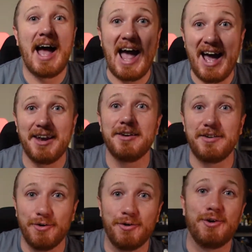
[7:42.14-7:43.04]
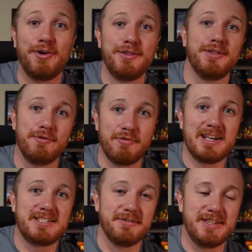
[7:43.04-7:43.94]
and or the
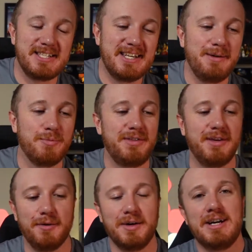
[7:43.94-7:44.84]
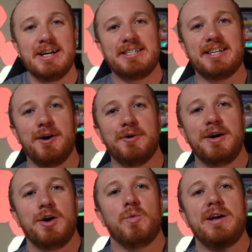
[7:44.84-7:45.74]
rest of the team with you. So
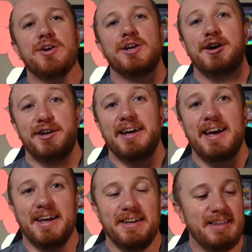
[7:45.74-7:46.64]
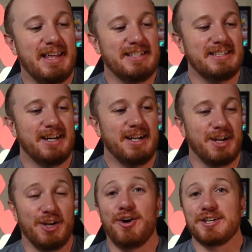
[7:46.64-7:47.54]
when you're loading in, there's
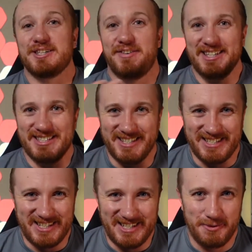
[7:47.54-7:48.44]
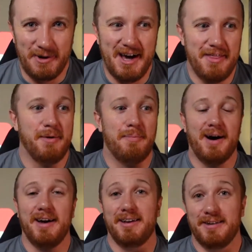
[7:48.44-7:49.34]
lots of instances where the
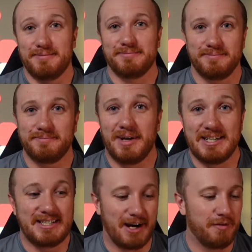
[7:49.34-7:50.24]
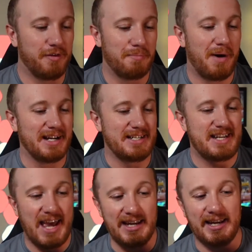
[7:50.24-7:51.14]
pilot, myself, might
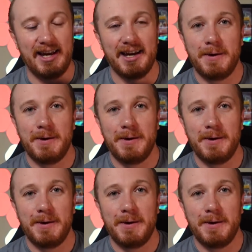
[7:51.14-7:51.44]
take